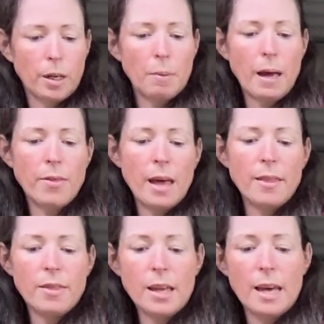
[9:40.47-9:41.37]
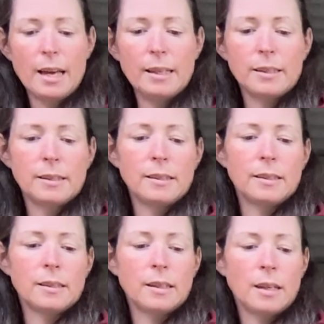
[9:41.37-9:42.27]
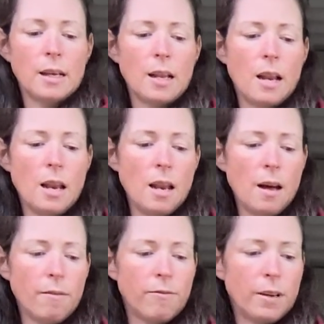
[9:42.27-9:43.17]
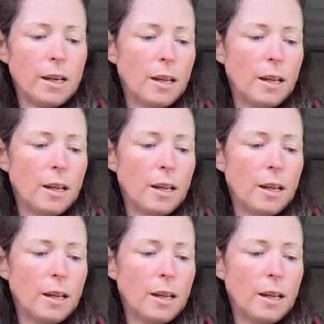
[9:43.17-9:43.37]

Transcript: And then this lovely,